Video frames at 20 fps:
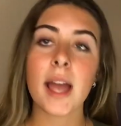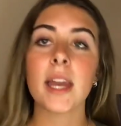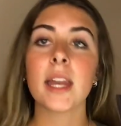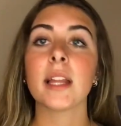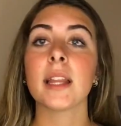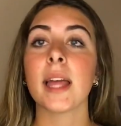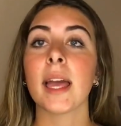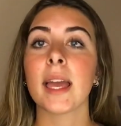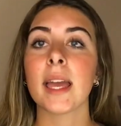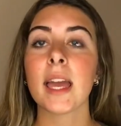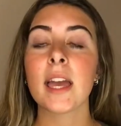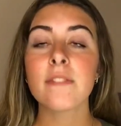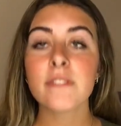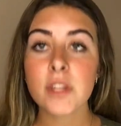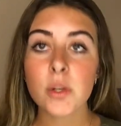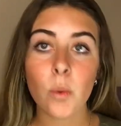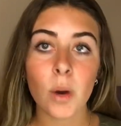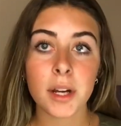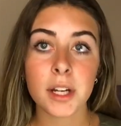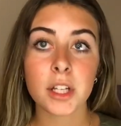and I like if
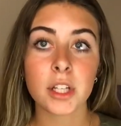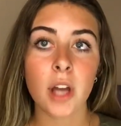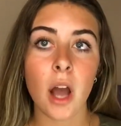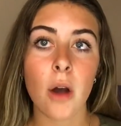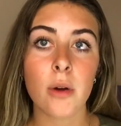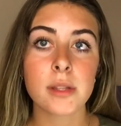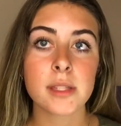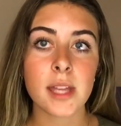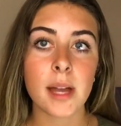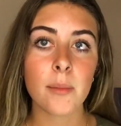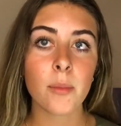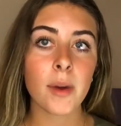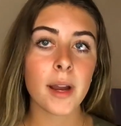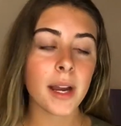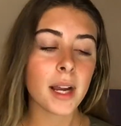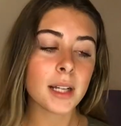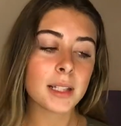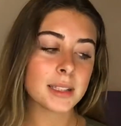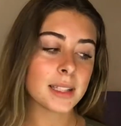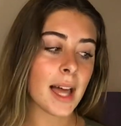you want to go
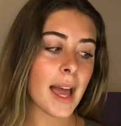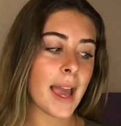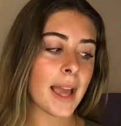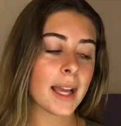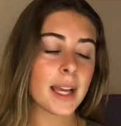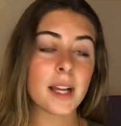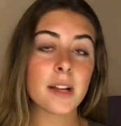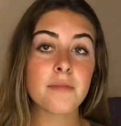somewhere, like